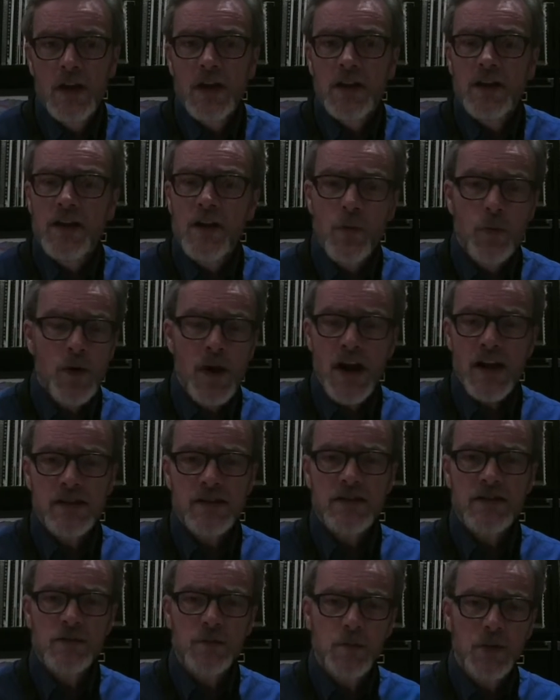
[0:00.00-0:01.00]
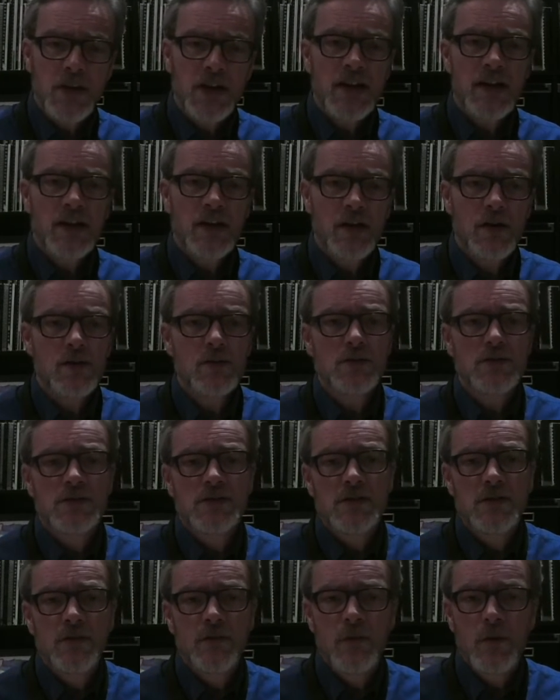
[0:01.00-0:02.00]
Now practice playing
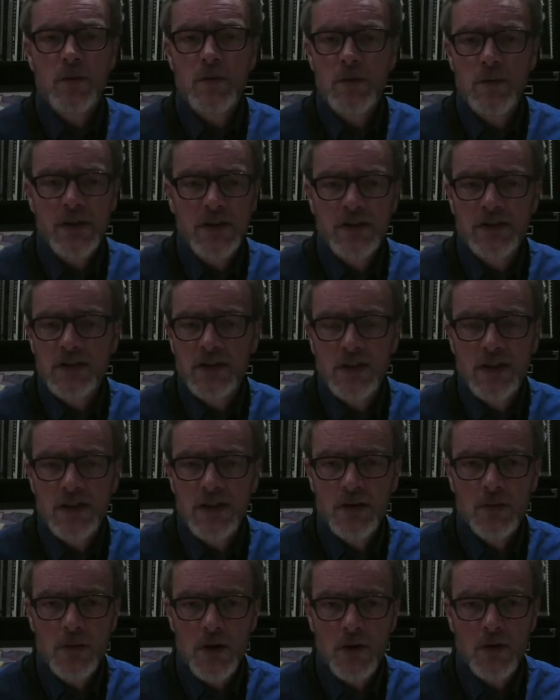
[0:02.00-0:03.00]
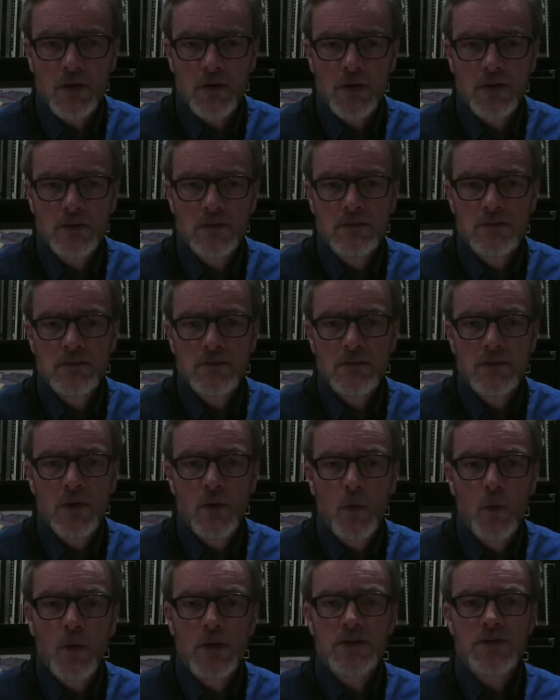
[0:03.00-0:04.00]
notes from the Mixolydian mode.
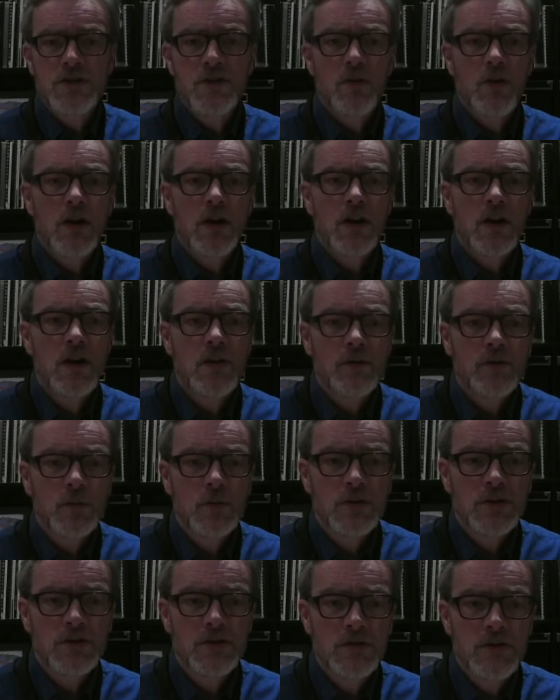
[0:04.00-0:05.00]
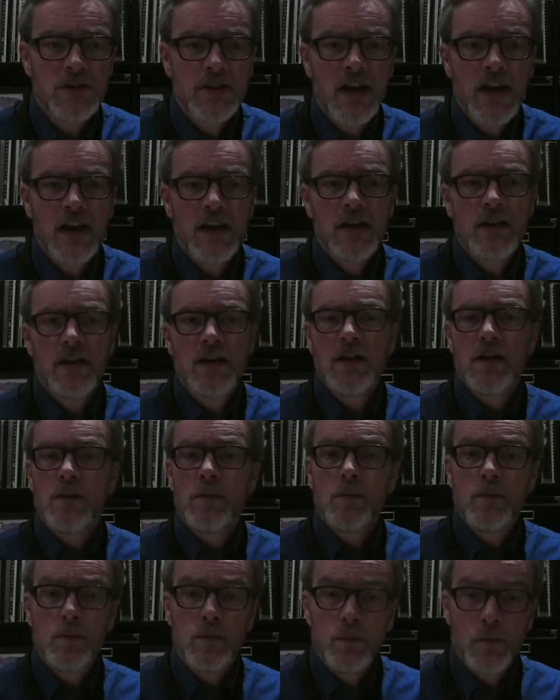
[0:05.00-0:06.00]
Once you are comfortable doing that,
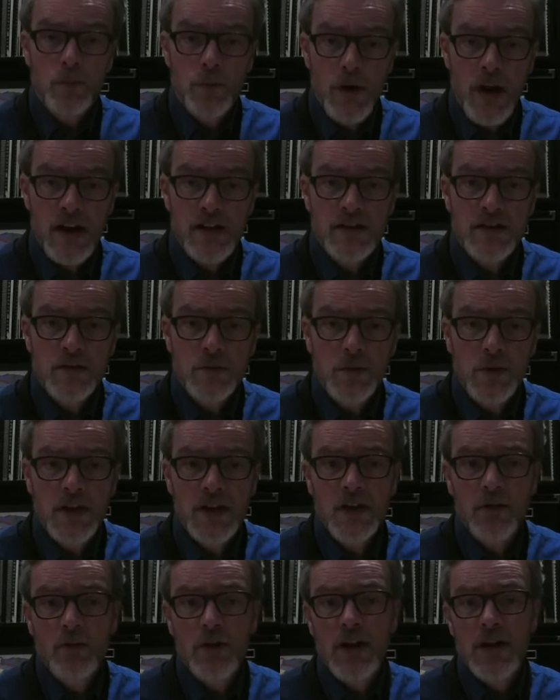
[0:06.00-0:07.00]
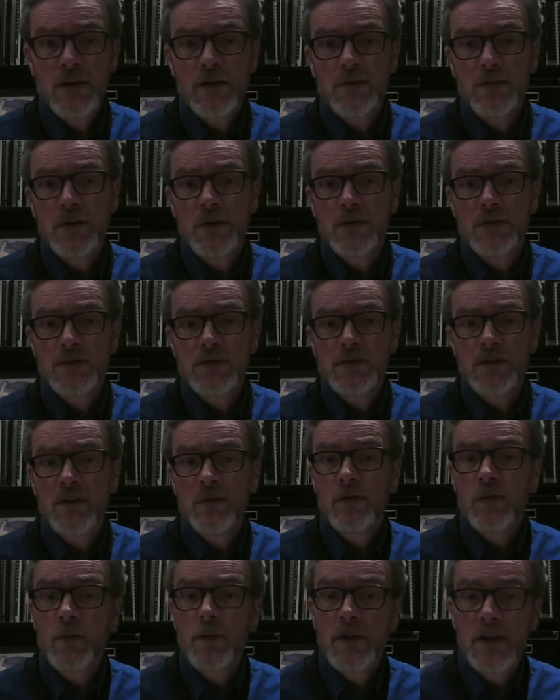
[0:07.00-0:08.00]
practice playing random notes
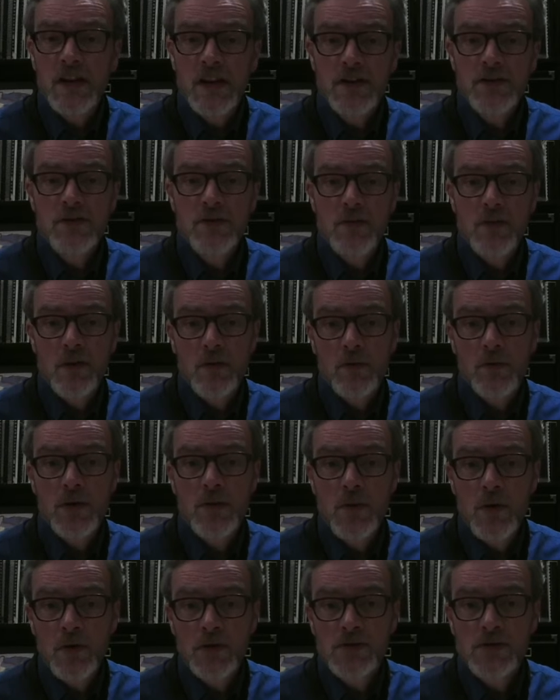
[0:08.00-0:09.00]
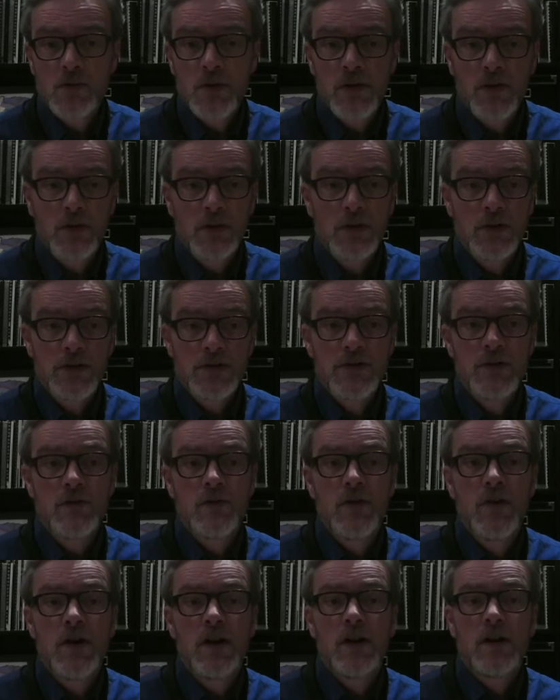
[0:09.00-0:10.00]
from each of the three modes we've learned so
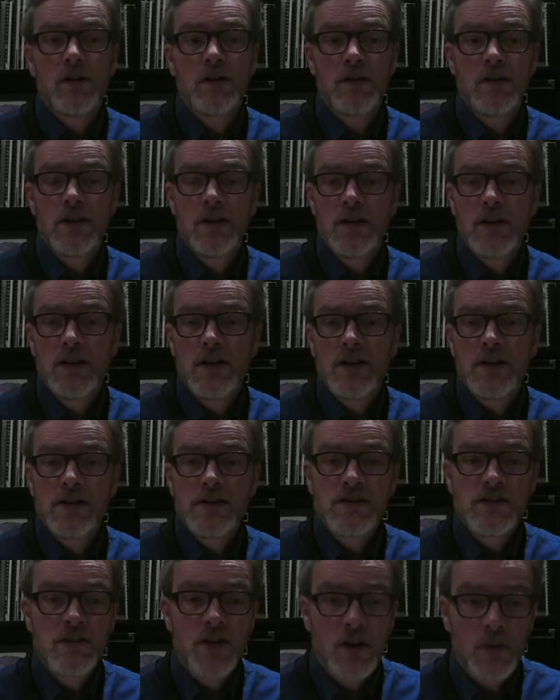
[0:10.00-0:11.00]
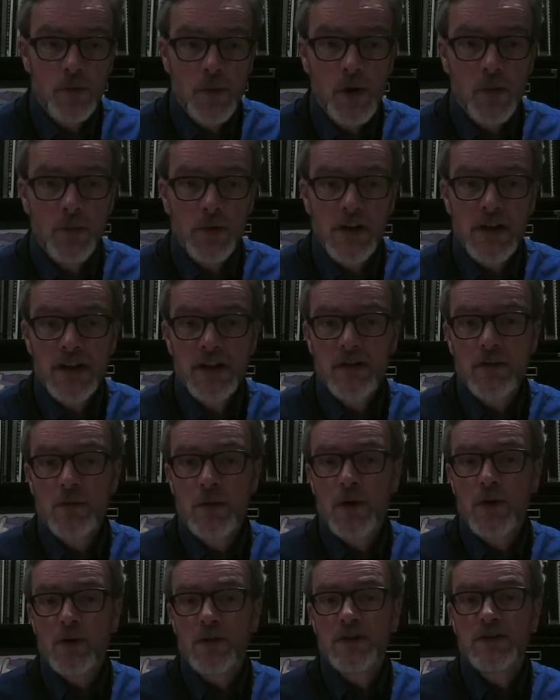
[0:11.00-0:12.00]
far. Start by playing the
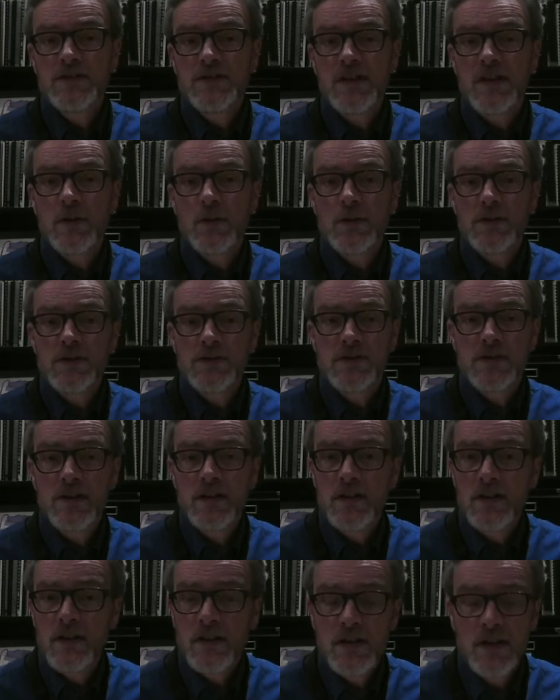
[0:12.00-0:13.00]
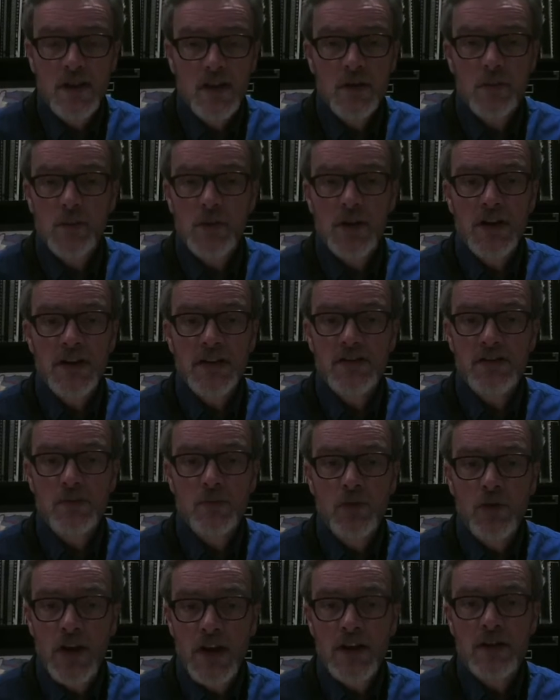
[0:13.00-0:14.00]
mode in sequence, then play
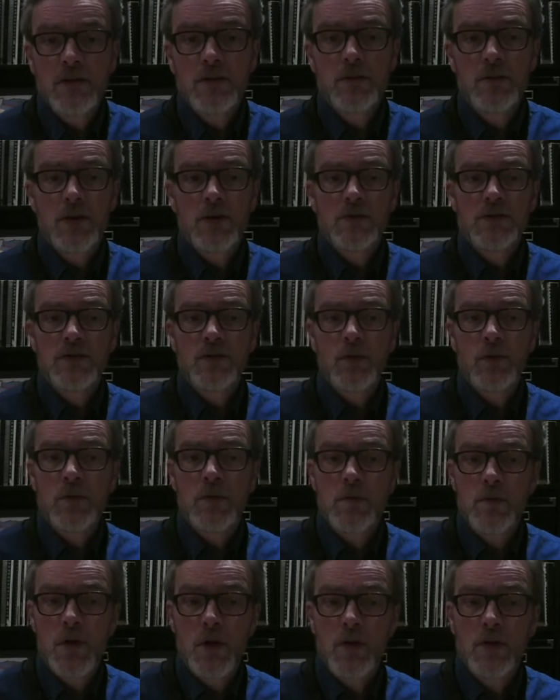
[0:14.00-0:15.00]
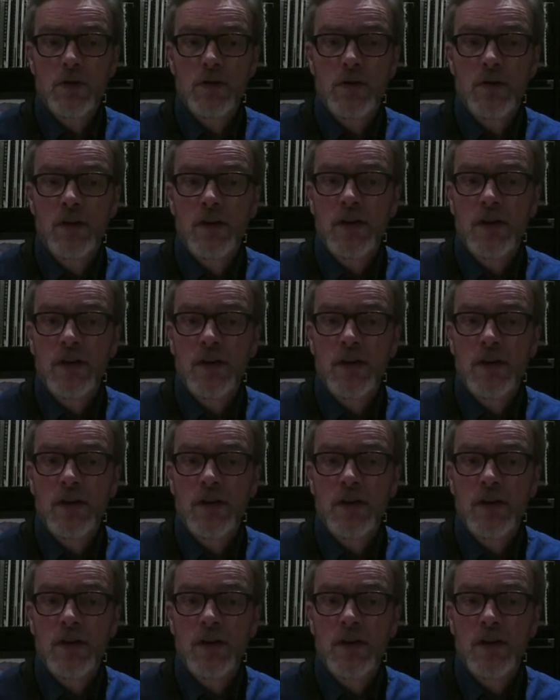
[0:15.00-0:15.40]
some random notes from the mode.